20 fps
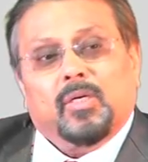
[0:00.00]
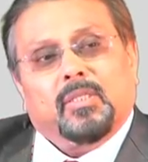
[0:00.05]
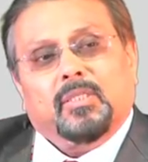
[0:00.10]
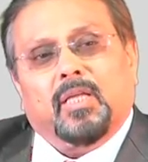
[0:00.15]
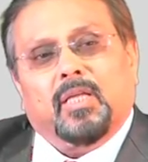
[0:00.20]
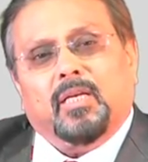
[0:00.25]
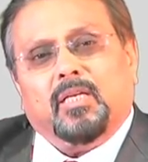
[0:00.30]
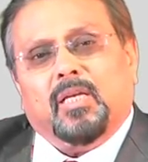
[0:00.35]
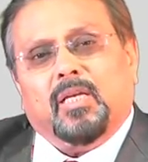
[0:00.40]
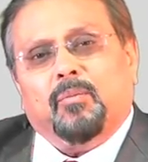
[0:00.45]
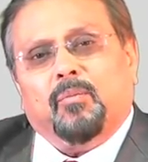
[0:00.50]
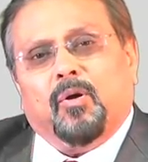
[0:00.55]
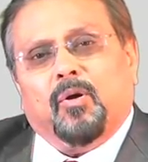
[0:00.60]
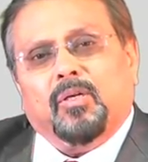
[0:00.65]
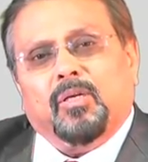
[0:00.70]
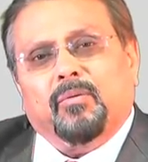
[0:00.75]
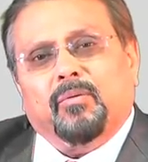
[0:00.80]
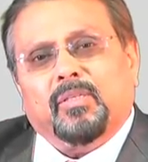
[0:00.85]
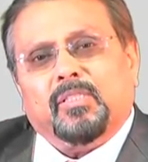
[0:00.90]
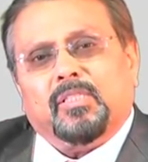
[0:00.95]
They'll keep on
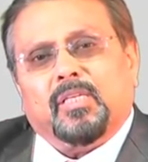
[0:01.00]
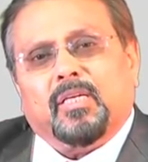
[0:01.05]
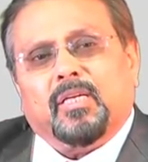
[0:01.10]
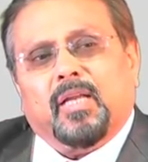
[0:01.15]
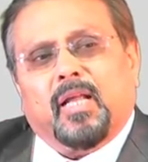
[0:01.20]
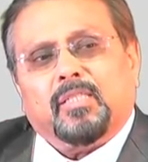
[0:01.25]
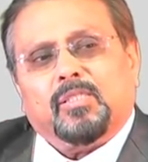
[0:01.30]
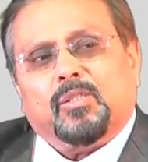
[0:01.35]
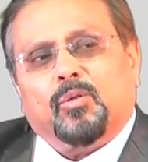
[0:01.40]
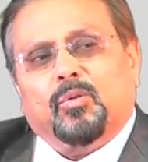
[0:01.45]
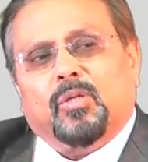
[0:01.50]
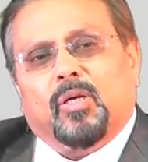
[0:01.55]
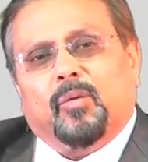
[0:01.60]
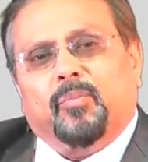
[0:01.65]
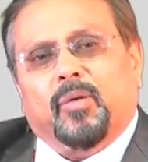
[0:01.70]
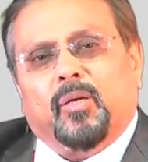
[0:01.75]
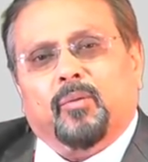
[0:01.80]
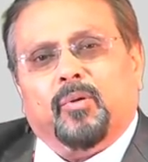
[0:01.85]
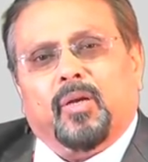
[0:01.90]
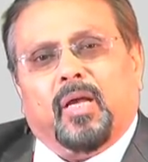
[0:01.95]
giving signals to their
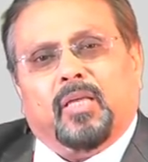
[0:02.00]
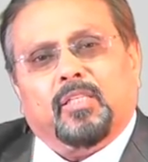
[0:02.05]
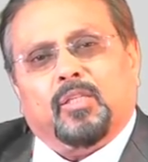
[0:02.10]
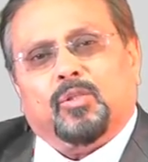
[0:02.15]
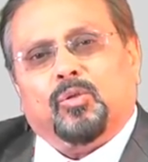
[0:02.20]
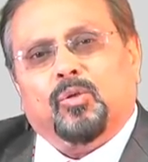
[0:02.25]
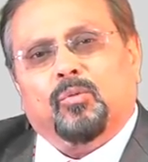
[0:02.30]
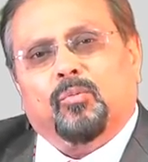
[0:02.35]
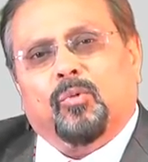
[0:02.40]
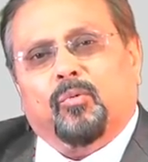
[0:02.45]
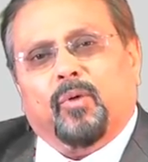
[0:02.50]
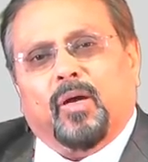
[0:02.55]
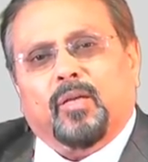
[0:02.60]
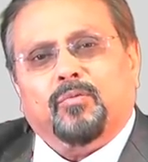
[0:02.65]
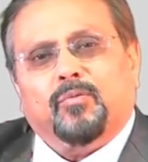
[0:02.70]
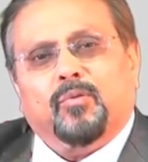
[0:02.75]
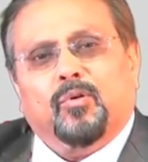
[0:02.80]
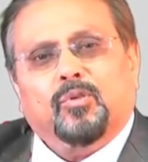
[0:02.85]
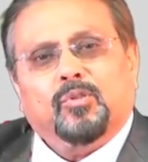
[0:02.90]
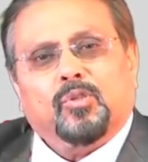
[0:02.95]
people either through mobile
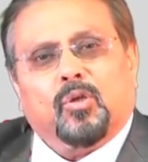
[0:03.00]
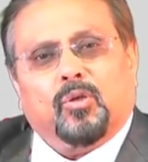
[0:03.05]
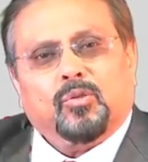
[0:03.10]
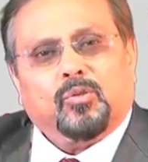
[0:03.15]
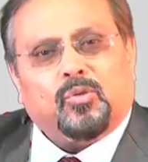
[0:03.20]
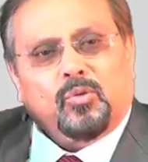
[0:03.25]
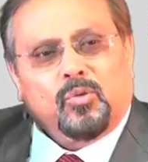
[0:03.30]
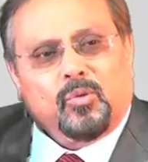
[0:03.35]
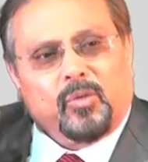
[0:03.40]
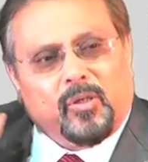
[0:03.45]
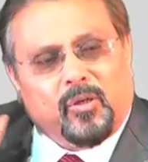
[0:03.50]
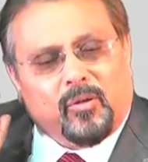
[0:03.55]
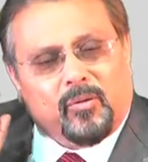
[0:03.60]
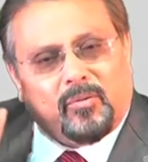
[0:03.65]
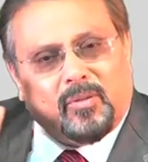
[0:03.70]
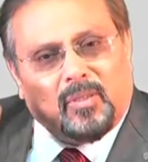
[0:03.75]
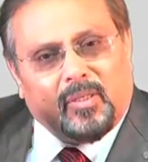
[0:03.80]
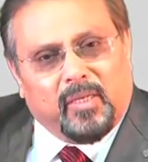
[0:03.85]
phones or through